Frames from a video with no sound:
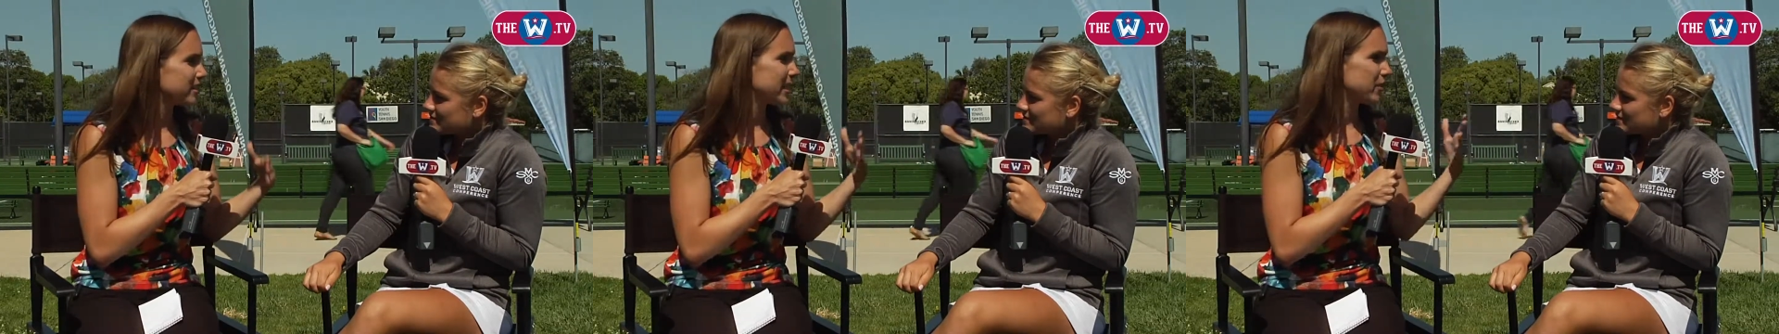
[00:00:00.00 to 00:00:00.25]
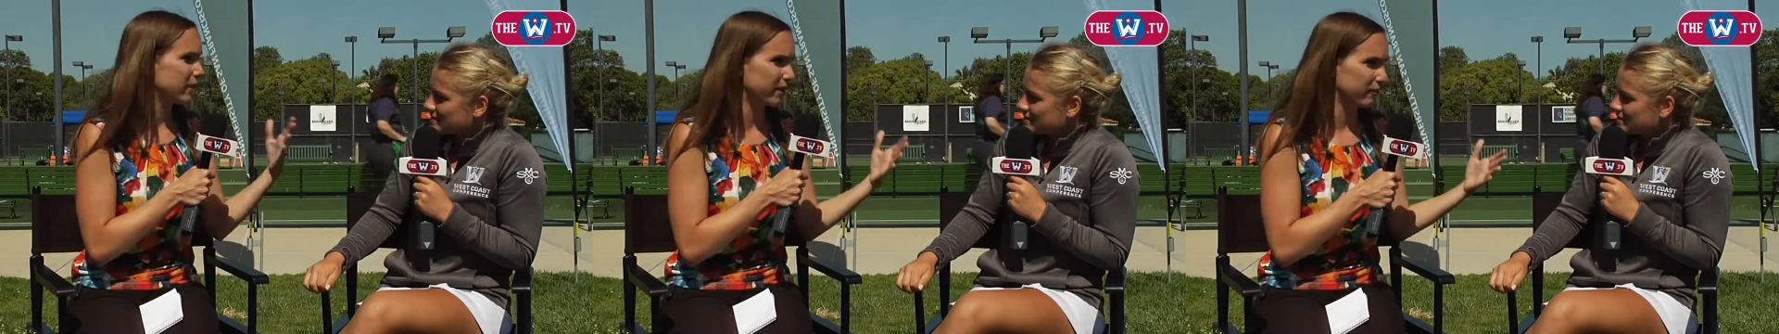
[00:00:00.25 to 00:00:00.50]

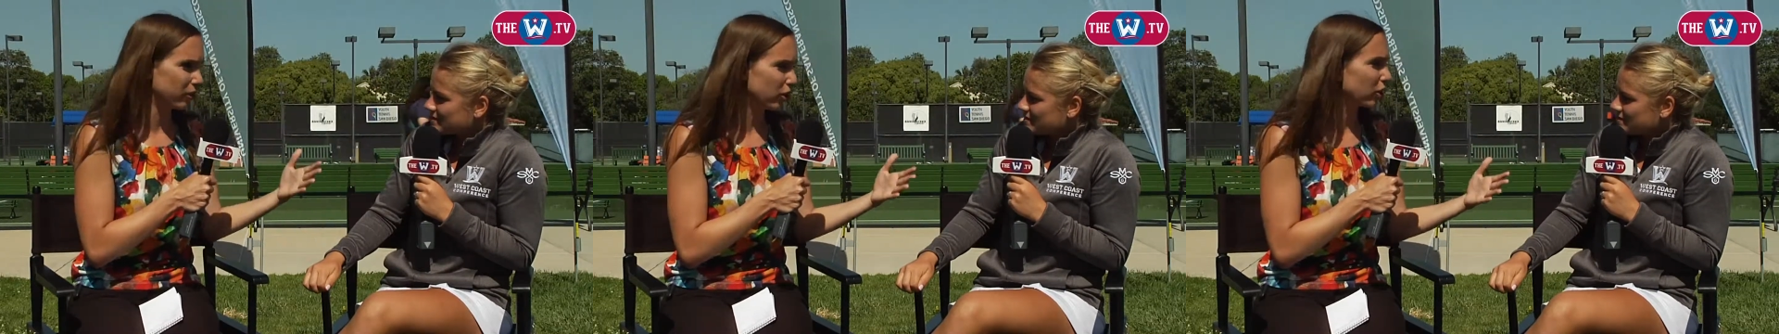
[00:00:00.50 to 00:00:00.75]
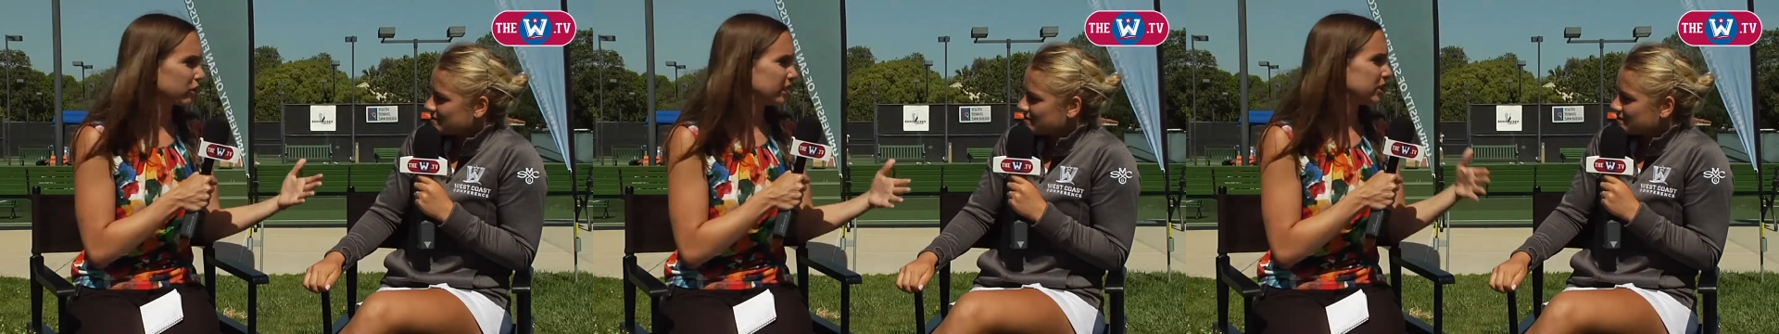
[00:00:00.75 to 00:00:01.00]
Speaker 1: that you kind of
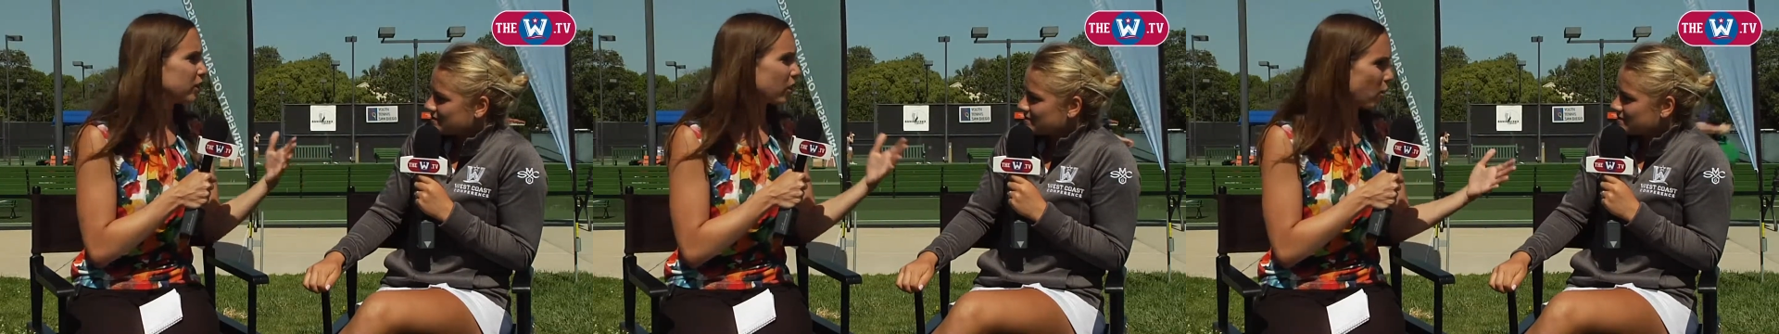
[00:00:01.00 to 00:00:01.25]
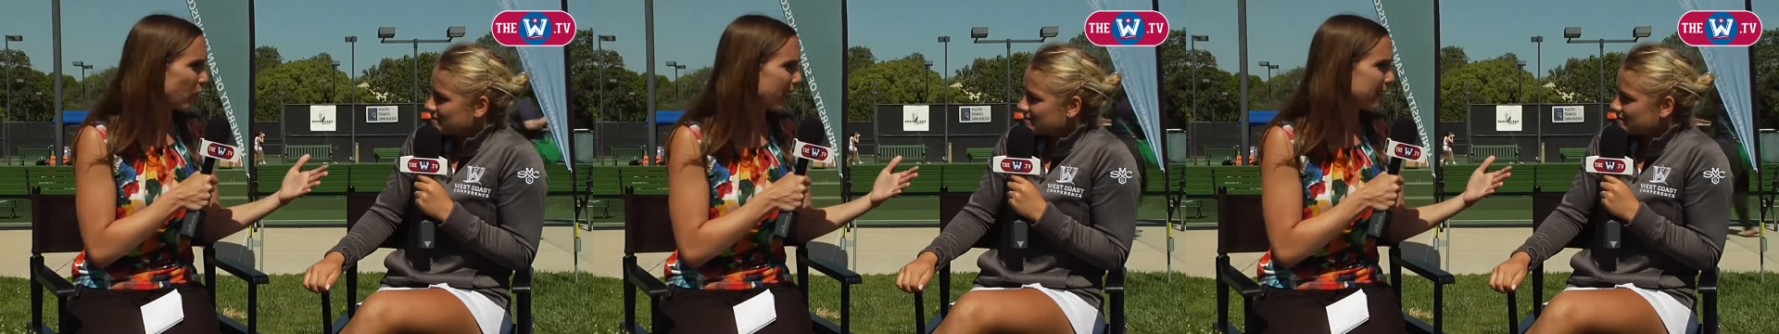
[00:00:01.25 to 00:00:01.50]
learned and
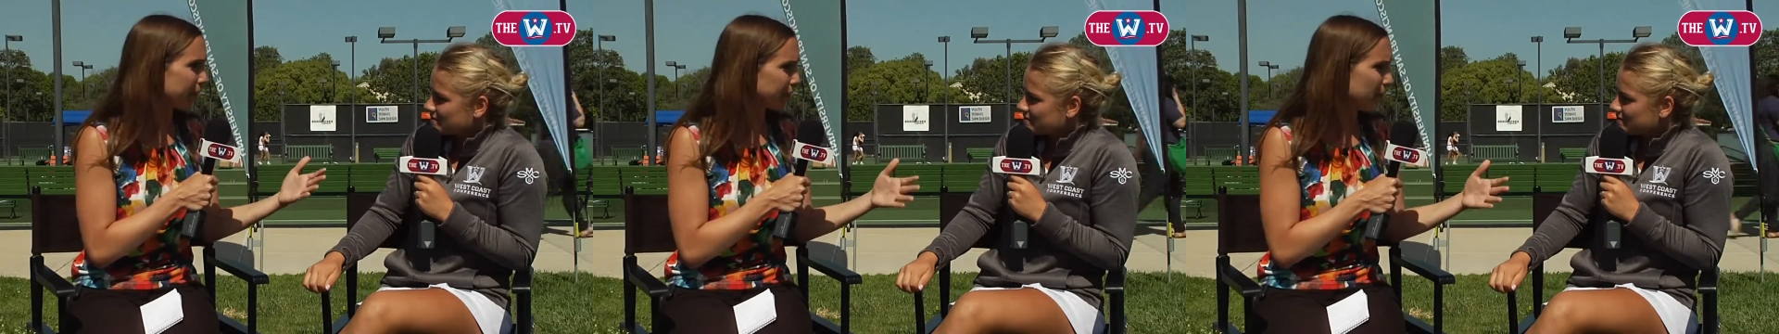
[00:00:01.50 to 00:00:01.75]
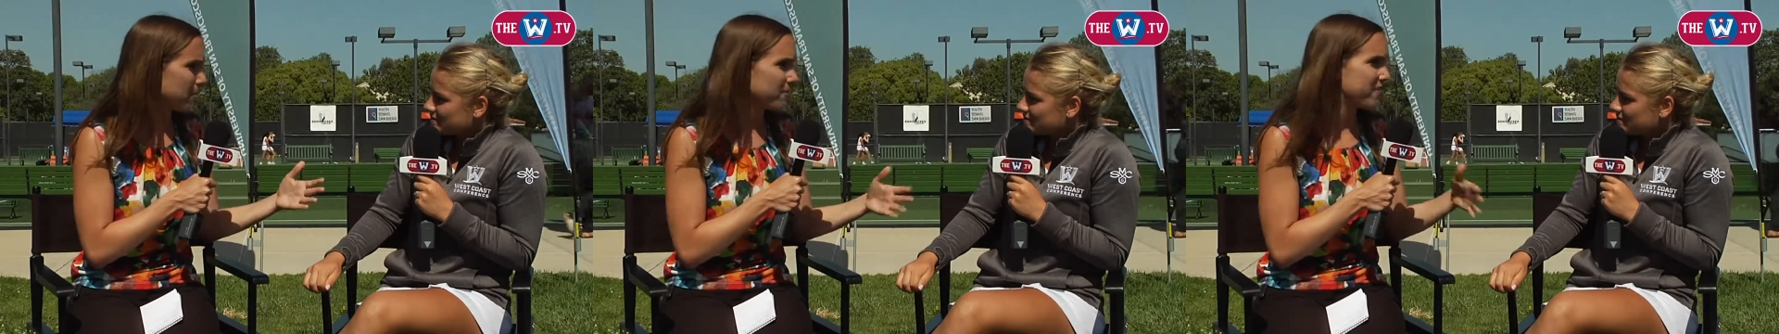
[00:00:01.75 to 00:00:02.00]
took away
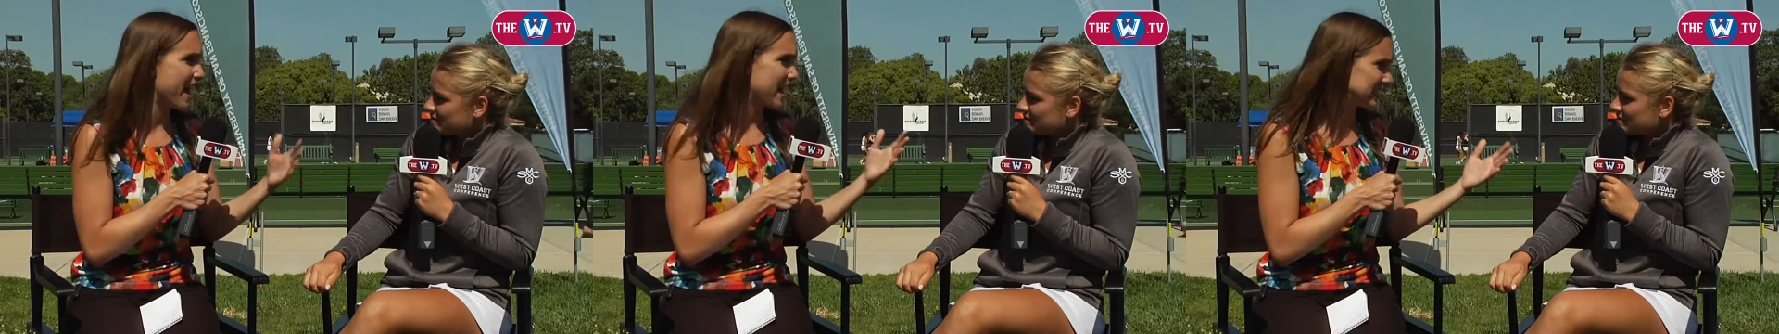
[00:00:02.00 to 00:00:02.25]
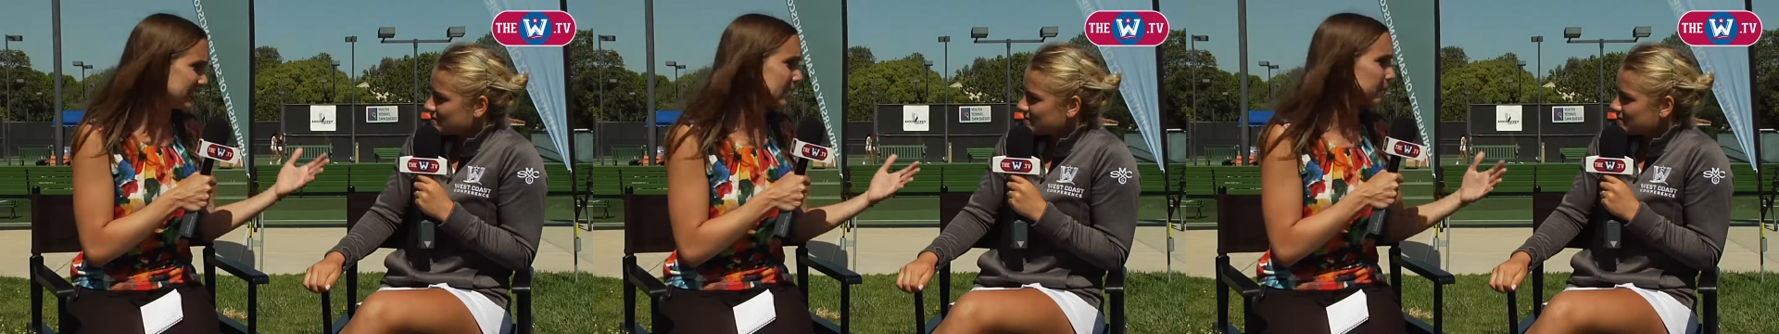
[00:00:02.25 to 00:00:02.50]
from
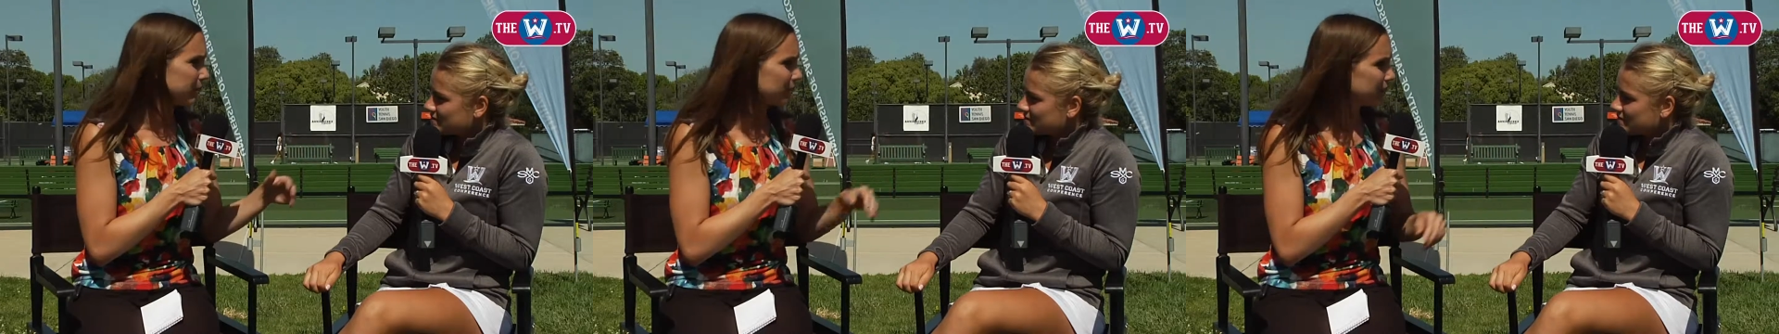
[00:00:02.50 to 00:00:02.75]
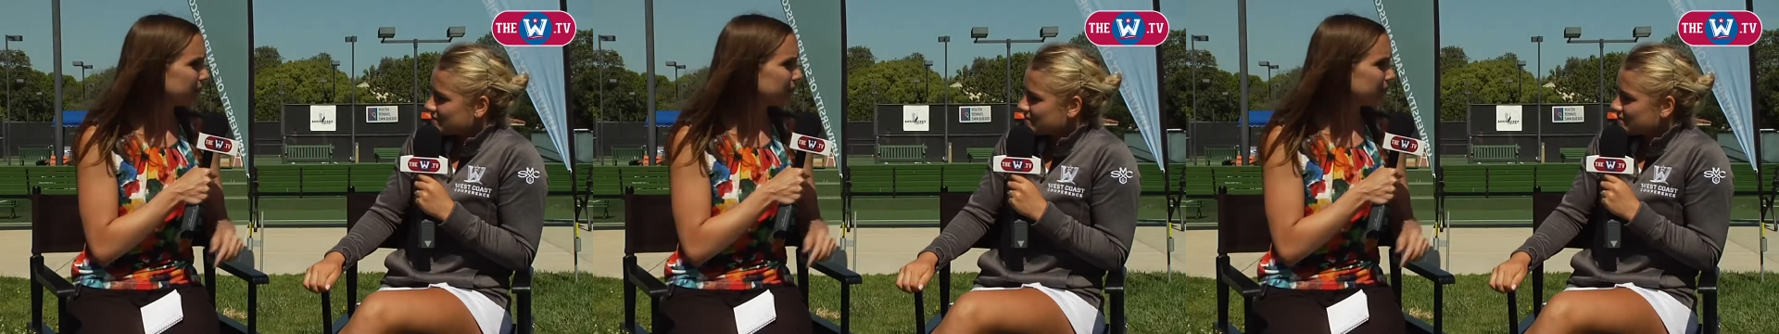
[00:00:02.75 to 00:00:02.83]
that team?